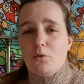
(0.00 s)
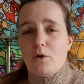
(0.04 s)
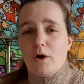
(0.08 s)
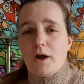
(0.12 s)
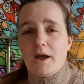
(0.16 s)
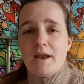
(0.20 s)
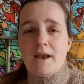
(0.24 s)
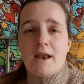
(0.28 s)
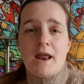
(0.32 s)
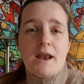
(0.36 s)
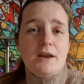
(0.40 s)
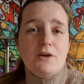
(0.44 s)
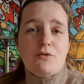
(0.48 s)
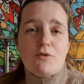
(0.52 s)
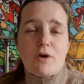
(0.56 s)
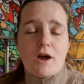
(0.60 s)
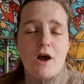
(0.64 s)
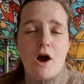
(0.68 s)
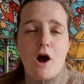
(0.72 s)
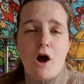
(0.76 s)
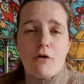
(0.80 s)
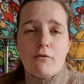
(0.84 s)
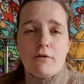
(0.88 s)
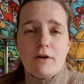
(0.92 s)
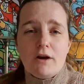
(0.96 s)
in any great
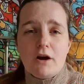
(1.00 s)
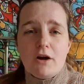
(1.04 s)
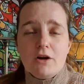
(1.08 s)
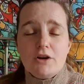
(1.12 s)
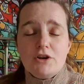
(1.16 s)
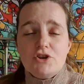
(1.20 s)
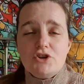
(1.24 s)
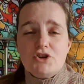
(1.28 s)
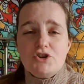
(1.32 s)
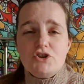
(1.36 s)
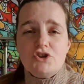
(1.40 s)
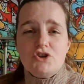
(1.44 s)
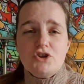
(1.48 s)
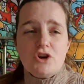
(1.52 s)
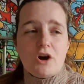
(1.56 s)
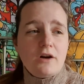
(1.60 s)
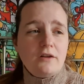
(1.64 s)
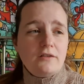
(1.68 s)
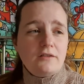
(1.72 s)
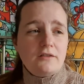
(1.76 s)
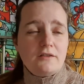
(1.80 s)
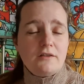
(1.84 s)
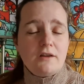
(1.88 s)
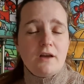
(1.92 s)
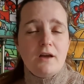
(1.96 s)
hurry, I could
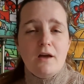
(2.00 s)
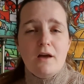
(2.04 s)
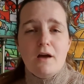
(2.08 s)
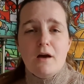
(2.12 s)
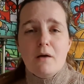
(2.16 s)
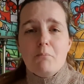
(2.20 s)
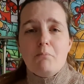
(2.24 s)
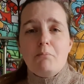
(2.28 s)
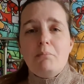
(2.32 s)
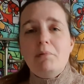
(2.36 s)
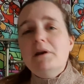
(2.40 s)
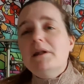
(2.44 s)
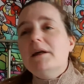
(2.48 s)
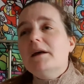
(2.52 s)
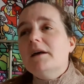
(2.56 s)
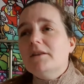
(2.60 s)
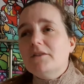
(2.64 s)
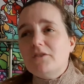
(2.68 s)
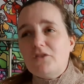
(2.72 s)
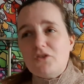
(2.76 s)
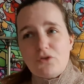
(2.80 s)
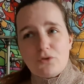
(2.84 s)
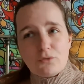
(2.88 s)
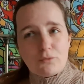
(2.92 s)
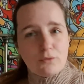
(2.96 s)
just
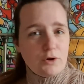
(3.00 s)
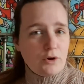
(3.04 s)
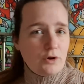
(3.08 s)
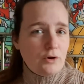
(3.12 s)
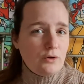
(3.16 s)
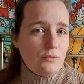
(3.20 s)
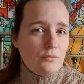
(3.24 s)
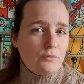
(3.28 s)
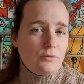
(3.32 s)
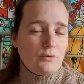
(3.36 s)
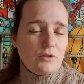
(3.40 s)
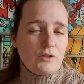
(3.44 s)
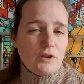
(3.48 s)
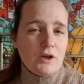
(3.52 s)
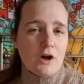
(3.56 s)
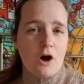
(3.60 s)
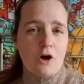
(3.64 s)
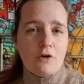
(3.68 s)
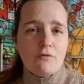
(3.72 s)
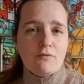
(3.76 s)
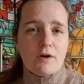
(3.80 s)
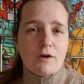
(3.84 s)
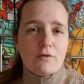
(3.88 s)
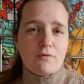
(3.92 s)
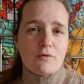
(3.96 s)
blitz through the
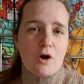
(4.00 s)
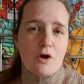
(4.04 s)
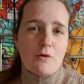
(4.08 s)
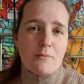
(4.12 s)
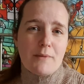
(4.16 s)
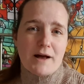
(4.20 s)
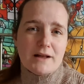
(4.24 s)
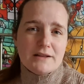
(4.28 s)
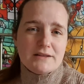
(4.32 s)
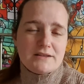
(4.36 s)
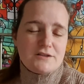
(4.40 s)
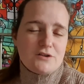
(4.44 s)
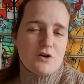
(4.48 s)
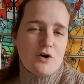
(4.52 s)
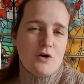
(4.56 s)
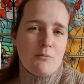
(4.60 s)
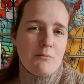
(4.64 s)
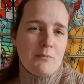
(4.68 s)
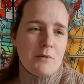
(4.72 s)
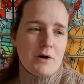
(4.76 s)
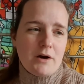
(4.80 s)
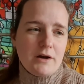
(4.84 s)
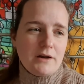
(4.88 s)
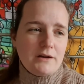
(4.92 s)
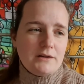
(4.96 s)
unread romance on
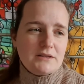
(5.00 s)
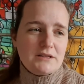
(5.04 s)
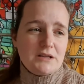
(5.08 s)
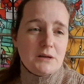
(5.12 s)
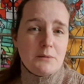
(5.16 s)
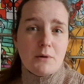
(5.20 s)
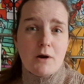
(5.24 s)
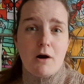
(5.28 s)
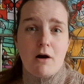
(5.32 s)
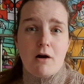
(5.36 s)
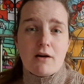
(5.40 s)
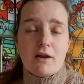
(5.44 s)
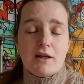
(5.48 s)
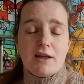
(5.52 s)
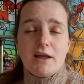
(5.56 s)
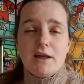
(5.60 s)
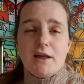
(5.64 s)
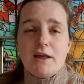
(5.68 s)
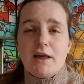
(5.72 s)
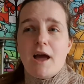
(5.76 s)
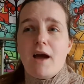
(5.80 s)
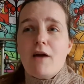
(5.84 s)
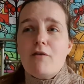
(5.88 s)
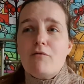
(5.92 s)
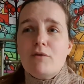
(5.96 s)
my TBR and I could
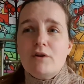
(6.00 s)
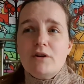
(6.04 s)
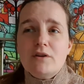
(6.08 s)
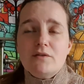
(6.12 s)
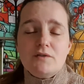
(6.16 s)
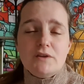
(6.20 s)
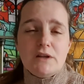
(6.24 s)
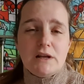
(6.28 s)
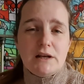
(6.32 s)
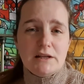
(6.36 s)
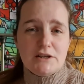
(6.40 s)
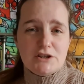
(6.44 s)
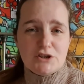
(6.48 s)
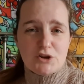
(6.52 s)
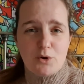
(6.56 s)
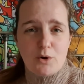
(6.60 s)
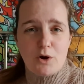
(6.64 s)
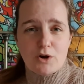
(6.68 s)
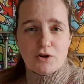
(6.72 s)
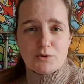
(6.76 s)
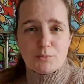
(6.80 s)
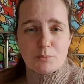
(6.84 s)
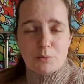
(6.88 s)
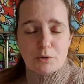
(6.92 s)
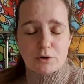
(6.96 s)
get rid of nearly
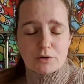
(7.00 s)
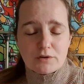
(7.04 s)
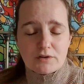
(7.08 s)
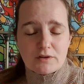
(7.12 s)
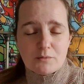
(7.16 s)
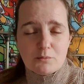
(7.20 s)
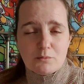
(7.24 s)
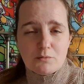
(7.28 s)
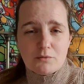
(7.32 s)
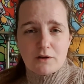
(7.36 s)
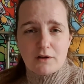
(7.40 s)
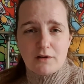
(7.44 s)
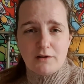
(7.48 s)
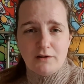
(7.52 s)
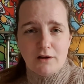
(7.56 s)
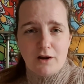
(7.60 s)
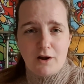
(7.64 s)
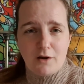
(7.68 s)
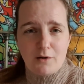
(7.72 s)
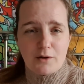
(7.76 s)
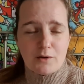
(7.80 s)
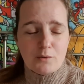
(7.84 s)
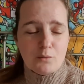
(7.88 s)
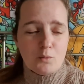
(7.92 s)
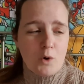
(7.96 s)
200 books in, you know,
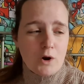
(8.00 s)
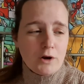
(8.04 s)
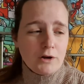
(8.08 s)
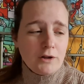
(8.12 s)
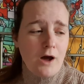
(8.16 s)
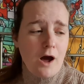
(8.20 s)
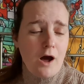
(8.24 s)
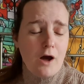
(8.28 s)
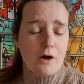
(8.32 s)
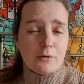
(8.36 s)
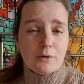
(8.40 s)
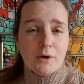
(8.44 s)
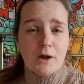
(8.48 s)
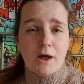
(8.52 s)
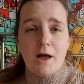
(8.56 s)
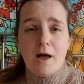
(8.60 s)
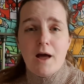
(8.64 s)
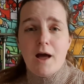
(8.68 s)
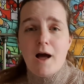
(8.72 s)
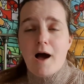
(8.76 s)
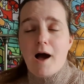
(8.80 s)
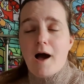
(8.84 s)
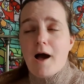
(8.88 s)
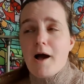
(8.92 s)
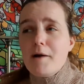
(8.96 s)
in one go.
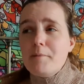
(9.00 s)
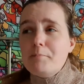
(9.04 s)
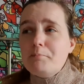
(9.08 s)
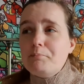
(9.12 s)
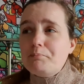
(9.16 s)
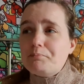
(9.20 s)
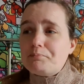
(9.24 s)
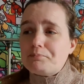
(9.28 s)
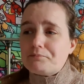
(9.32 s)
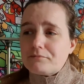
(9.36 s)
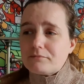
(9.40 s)
Um,